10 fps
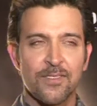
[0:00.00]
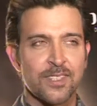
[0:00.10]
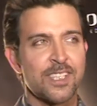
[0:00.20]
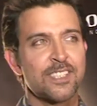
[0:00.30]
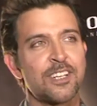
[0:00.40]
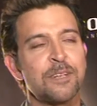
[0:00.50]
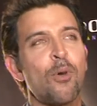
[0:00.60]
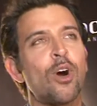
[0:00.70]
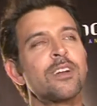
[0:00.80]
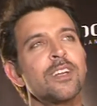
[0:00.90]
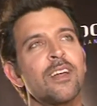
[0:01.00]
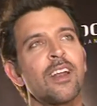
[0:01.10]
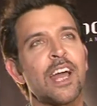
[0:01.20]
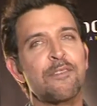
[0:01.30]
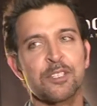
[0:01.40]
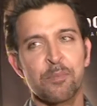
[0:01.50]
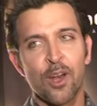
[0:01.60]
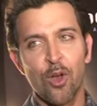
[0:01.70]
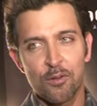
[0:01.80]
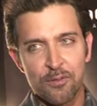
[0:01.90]
This is the commodity that life is
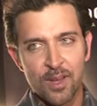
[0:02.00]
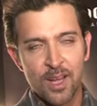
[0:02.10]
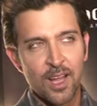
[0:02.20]
made of.